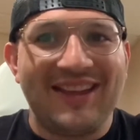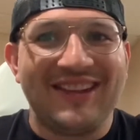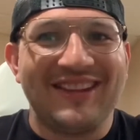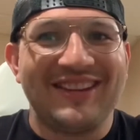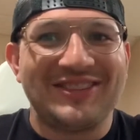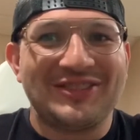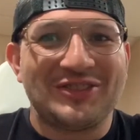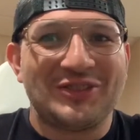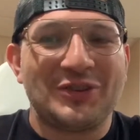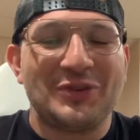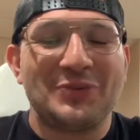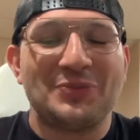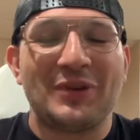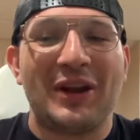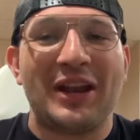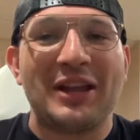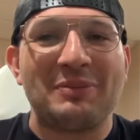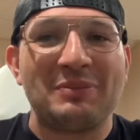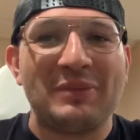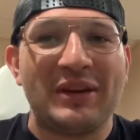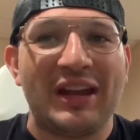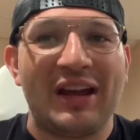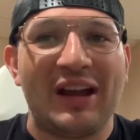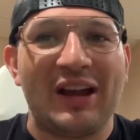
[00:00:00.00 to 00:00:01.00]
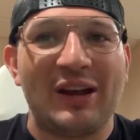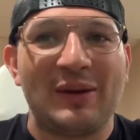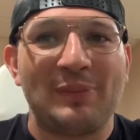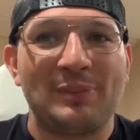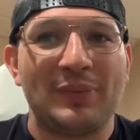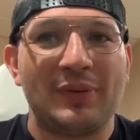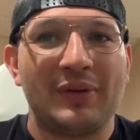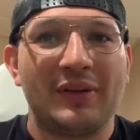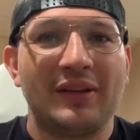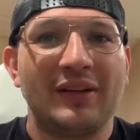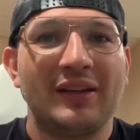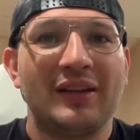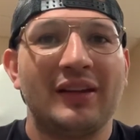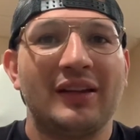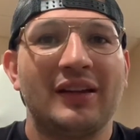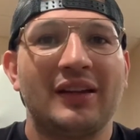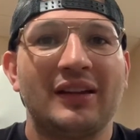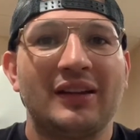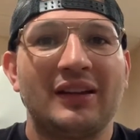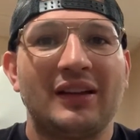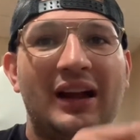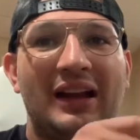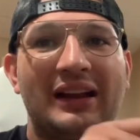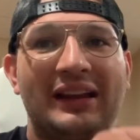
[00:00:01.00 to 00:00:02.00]
she rang me up,
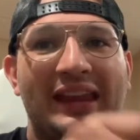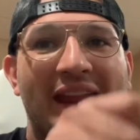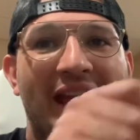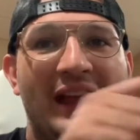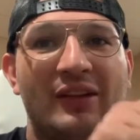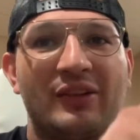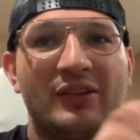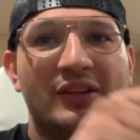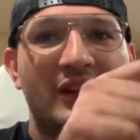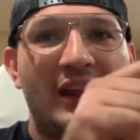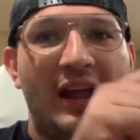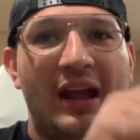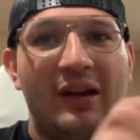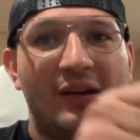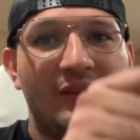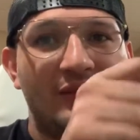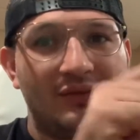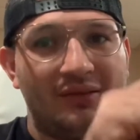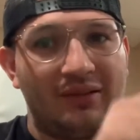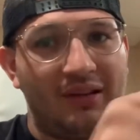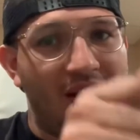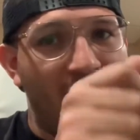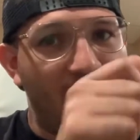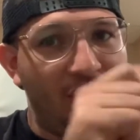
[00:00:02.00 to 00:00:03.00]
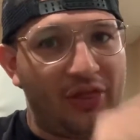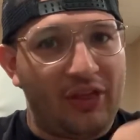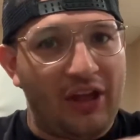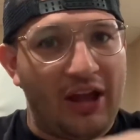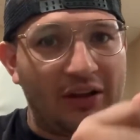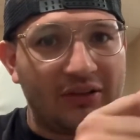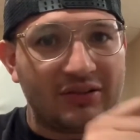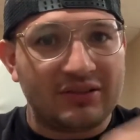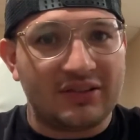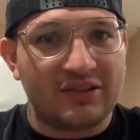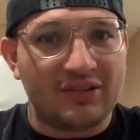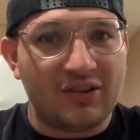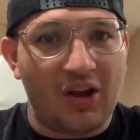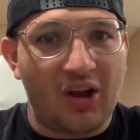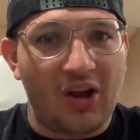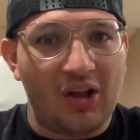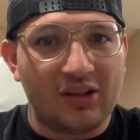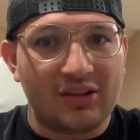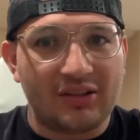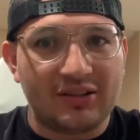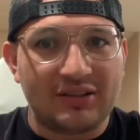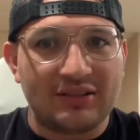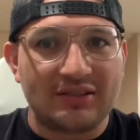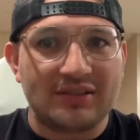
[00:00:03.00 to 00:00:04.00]
I counted out
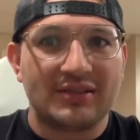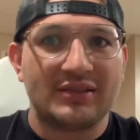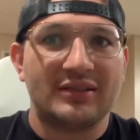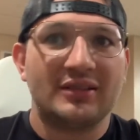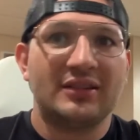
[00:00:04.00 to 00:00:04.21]
$1,000,